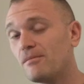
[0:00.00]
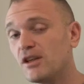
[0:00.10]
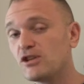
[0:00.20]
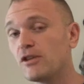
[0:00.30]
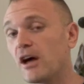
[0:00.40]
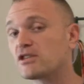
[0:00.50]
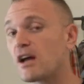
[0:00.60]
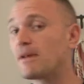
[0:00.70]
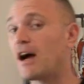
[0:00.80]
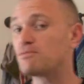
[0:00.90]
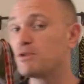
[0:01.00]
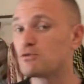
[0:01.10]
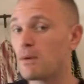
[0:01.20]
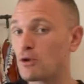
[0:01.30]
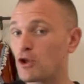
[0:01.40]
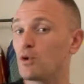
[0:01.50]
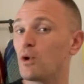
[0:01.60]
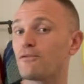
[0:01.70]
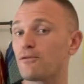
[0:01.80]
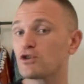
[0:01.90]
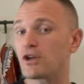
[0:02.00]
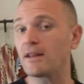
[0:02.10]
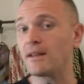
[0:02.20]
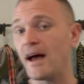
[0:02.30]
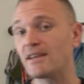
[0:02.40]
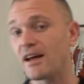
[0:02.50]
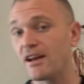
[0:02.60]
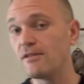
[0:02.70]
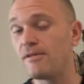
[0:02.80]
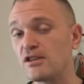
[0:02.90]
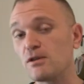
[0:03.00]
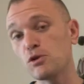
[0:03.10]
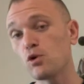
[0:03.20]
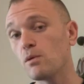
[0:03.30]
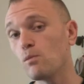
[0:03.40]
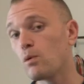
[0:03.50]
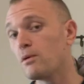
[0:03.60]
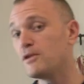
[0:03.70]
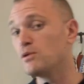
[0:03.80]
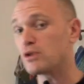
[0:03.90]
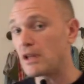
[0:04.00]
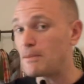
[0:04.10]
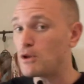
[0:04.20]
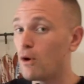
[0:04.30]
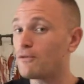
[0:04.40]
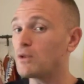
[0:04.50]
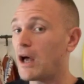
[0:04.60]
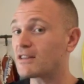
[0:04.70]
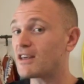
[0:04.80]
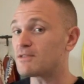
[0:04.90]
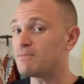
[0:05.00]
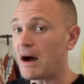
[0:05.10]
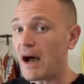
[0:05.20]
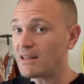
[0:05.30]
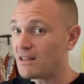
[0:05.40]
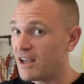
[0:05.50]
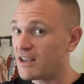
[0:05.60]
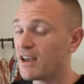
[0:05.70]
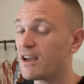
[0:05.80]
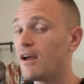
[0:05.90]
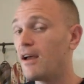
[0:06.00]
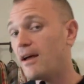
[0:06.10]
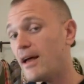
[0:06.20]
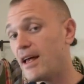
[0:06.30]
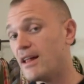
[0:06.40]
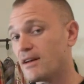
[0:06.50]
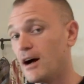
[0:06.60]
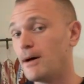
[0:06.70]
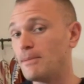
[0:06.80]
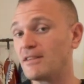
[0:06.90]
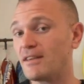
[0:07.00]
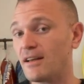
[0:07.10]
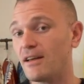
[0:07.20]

Until next time, guys, please remember that you are your first and last line of defense. I'll be doing more reviews, so let me know if you like this by liking and commenting.